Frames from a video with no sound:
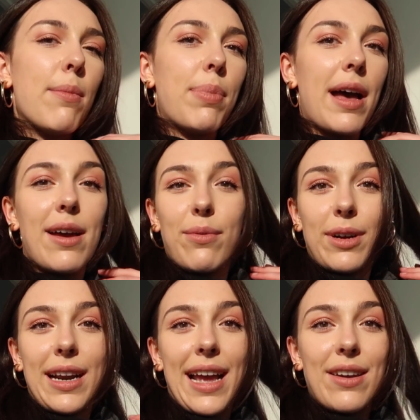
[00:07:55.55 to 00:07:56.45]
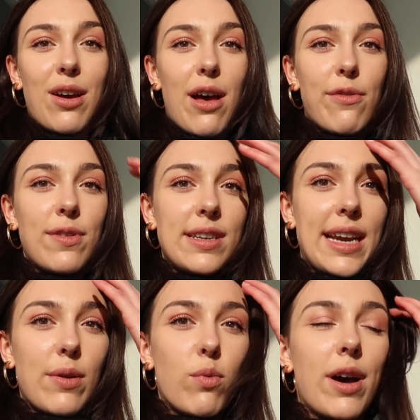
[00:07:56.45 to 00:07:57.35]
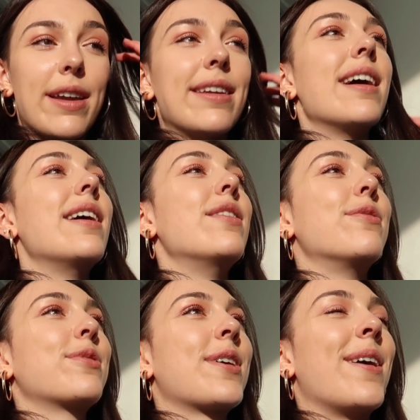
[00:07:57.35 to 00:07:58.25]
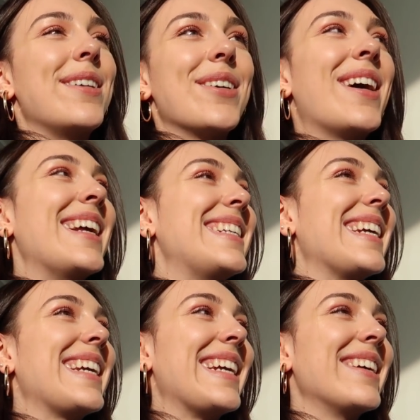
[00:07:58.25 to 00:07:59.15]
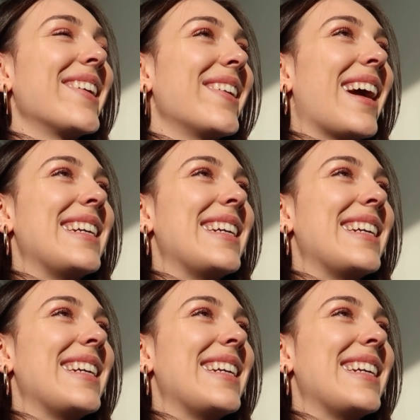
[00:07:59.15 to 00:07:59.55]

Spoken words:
But we're gonna end off day 1 of condo hunting here.